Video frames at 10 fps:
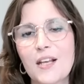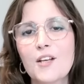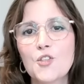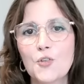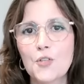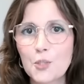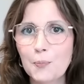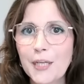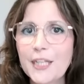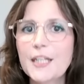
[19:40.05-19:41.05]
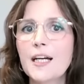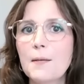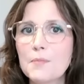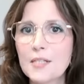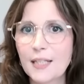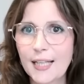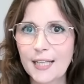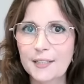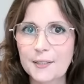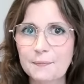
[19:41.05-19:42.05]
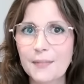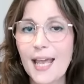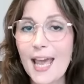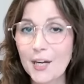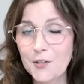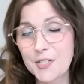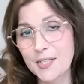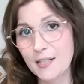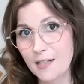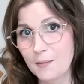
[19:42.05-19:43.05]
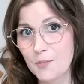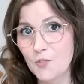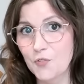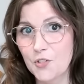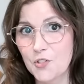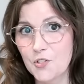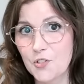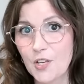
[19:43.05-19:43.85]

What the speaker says: So speed comes later, accuracy comes first.